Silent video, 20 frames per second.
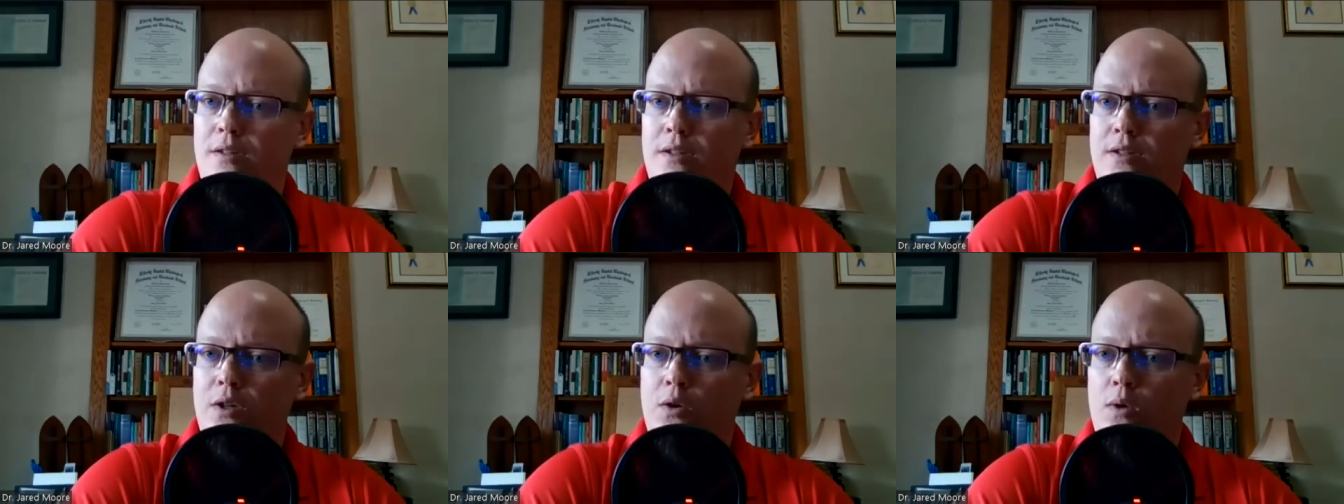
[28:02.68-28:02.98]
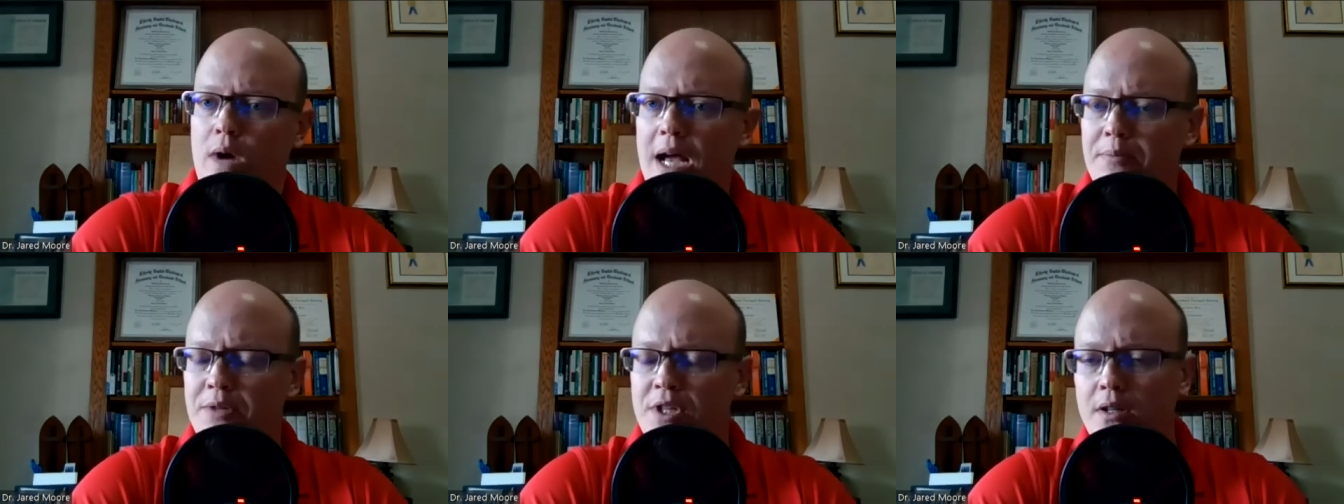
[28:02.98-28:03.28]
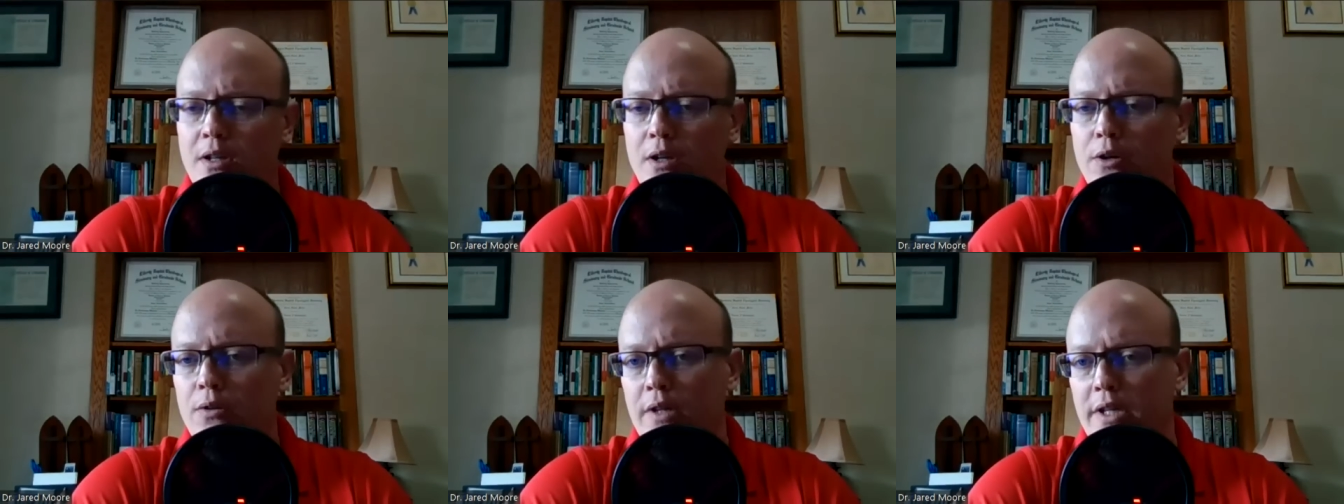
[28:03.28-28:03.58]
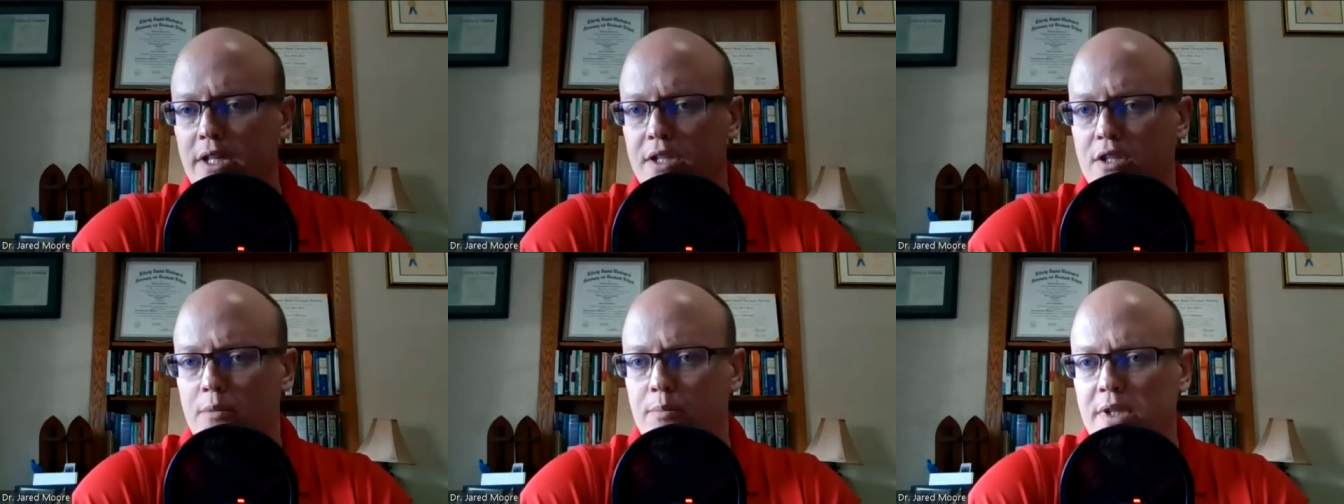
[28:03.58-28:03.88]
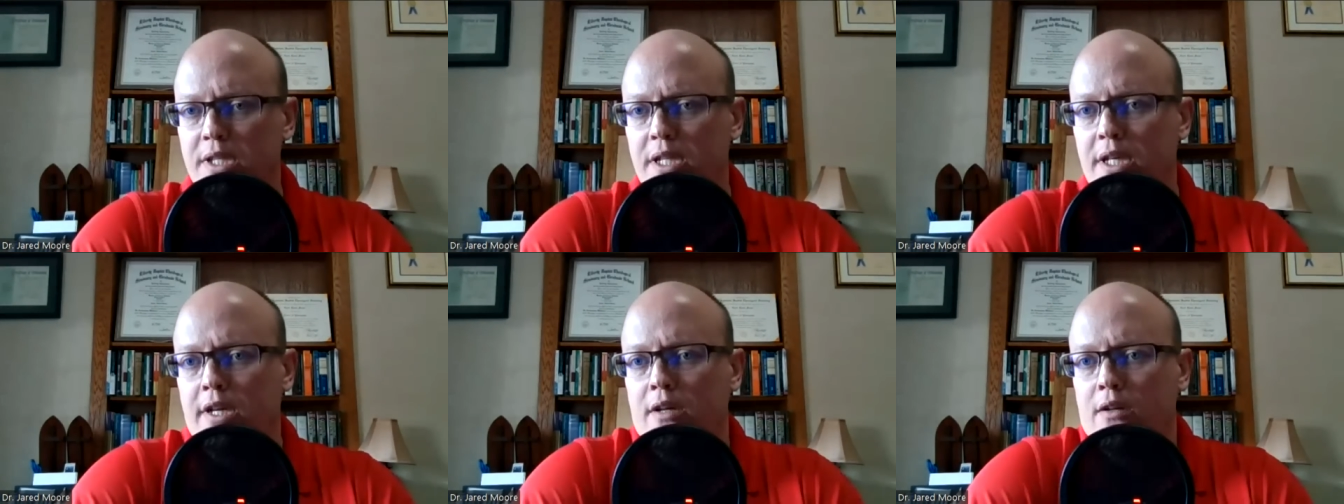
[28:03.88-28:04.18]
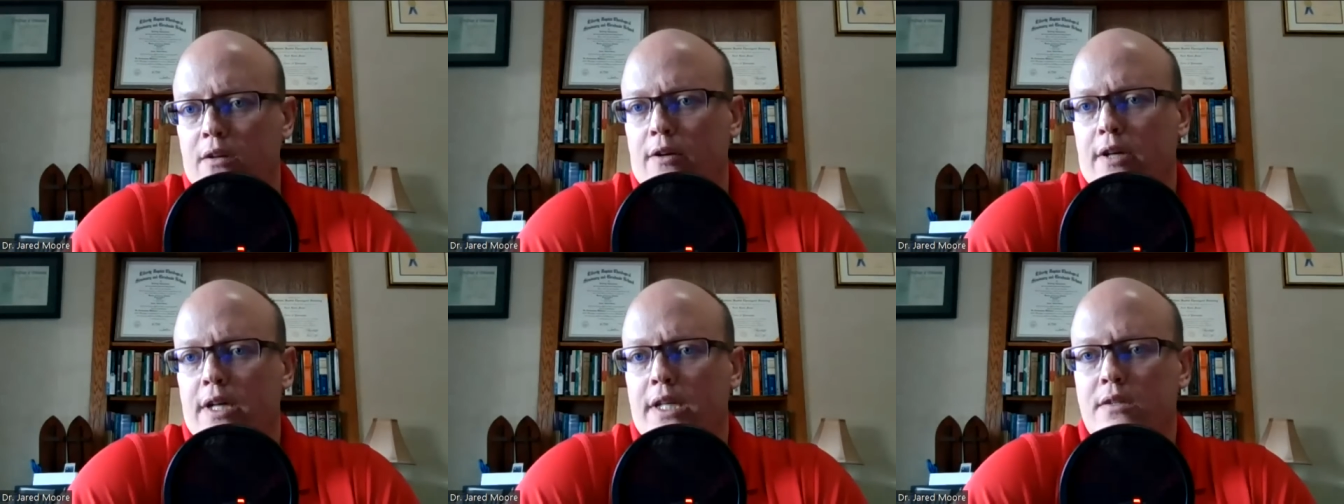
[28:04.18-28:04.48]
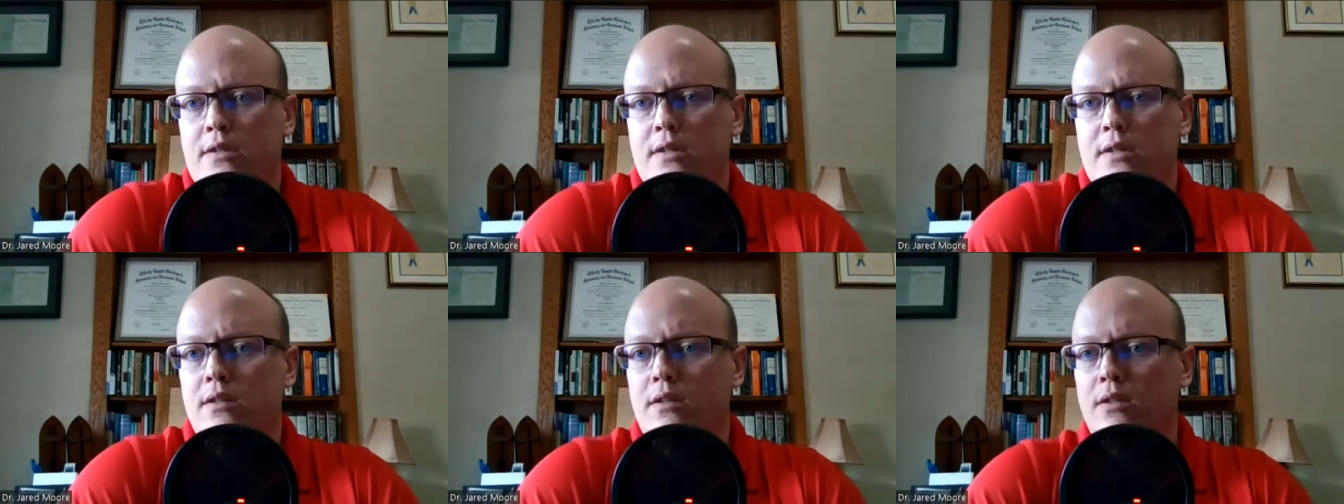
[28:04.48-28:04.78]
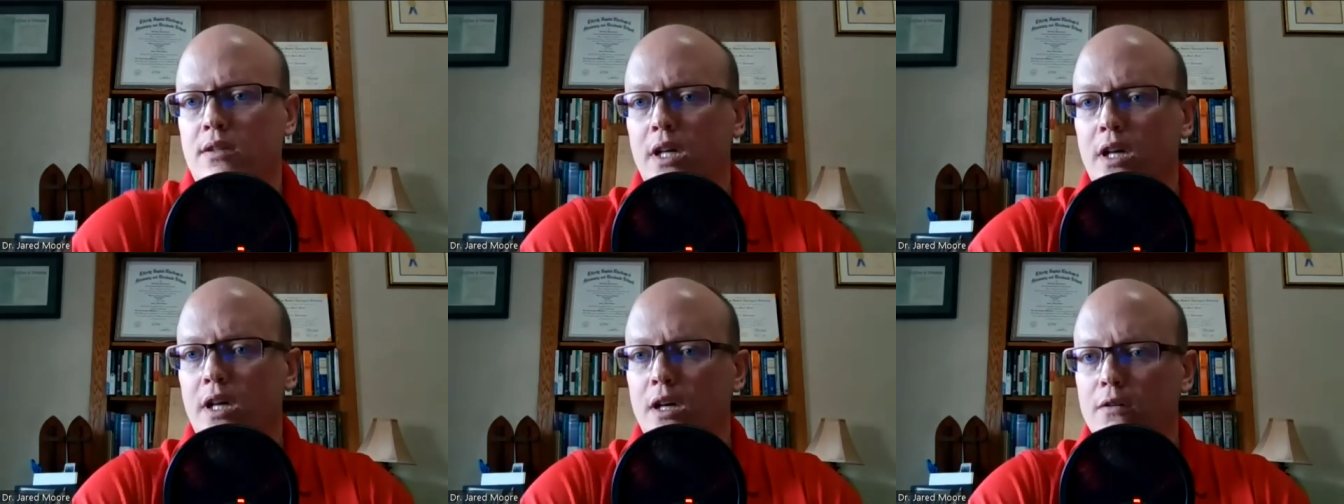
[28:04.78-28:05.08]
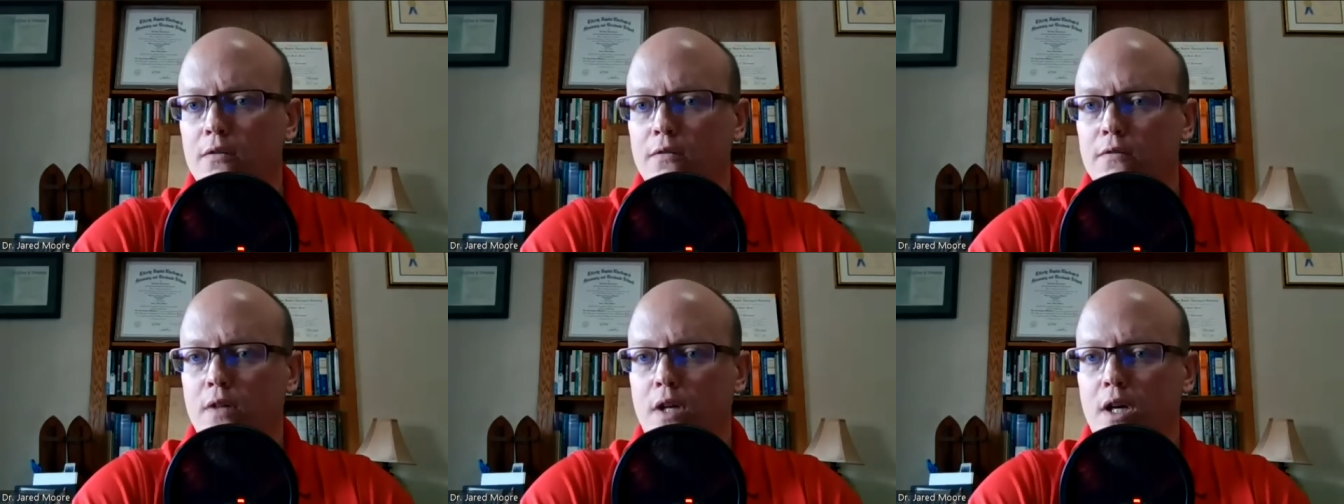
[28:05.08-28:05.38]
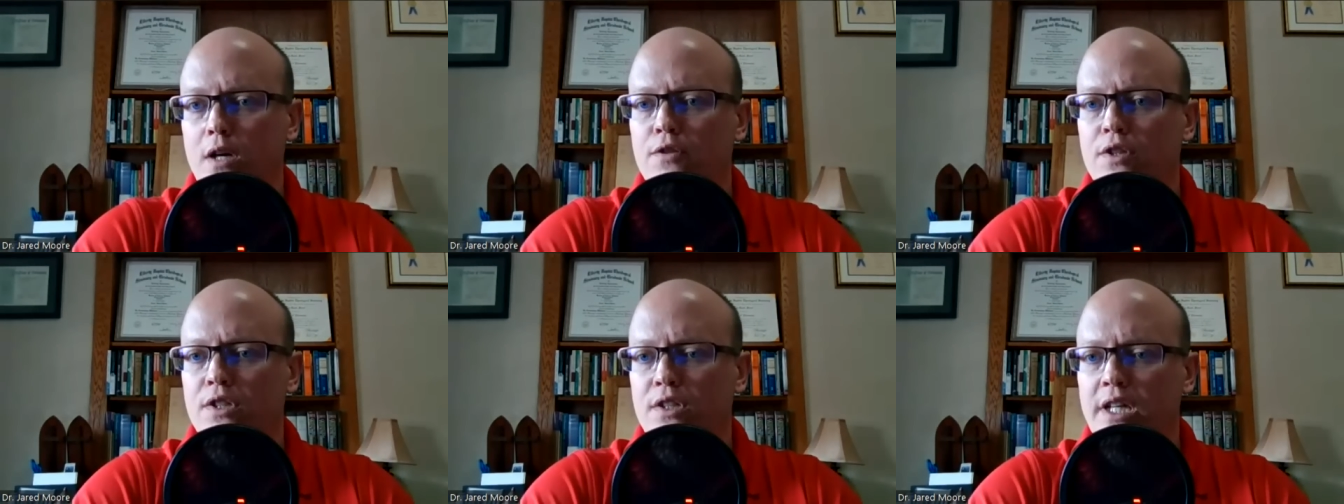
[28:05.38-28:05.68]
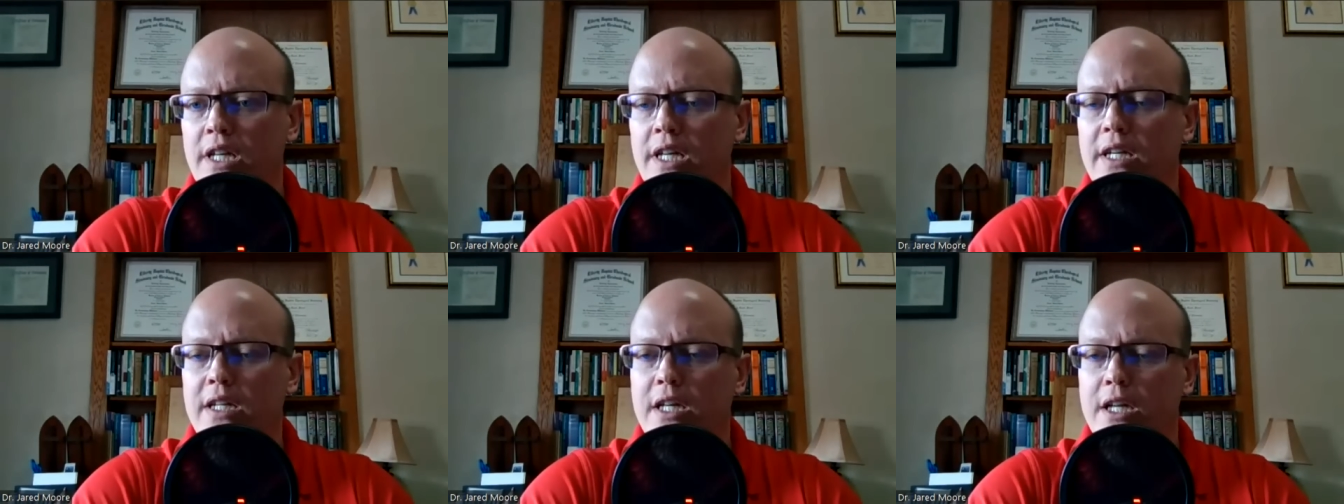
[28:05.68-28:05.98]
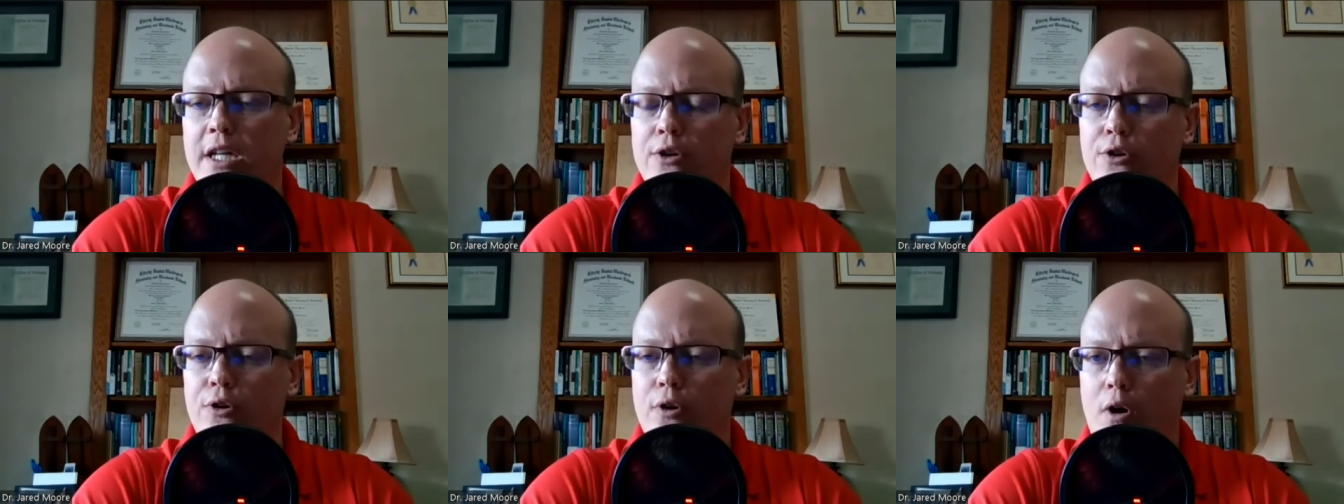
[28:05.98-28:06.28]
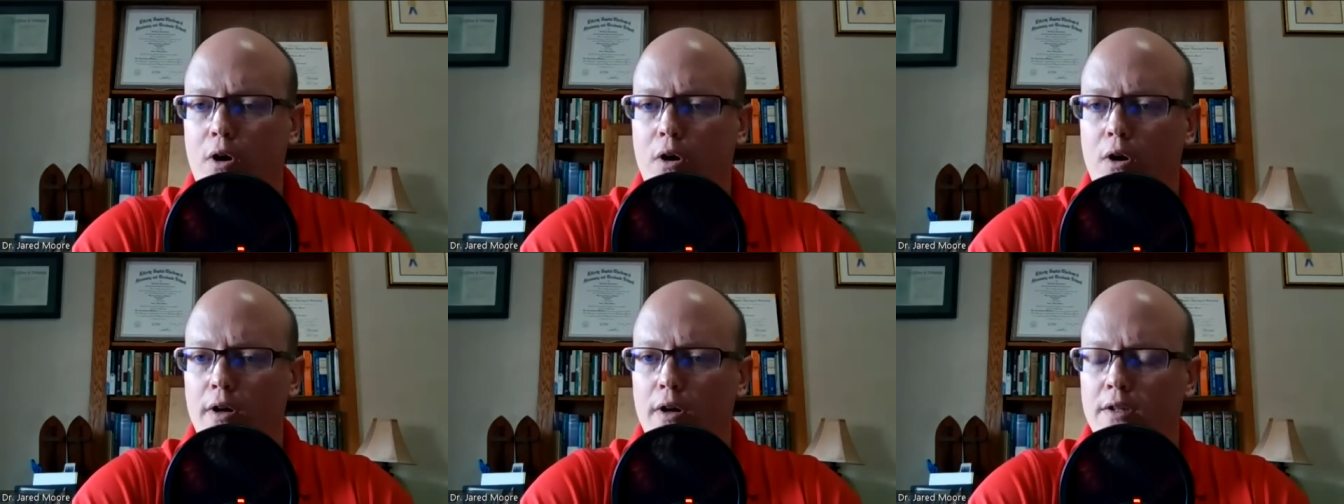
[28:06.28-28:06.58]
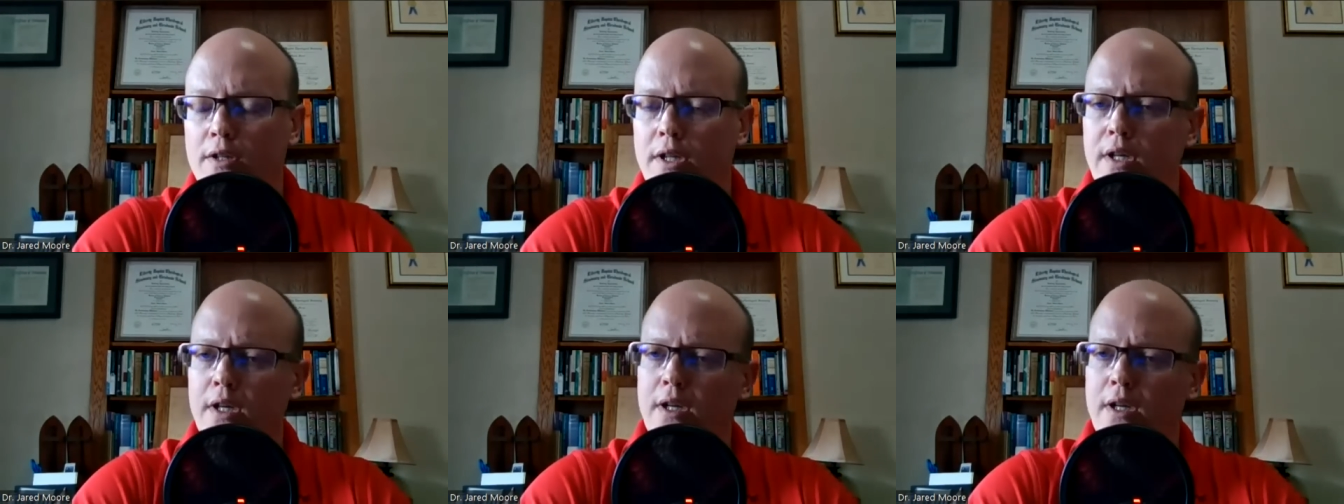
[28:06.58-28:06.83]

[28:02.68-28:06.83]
So, absolutely, it's a particular instance of, of sin in your heart.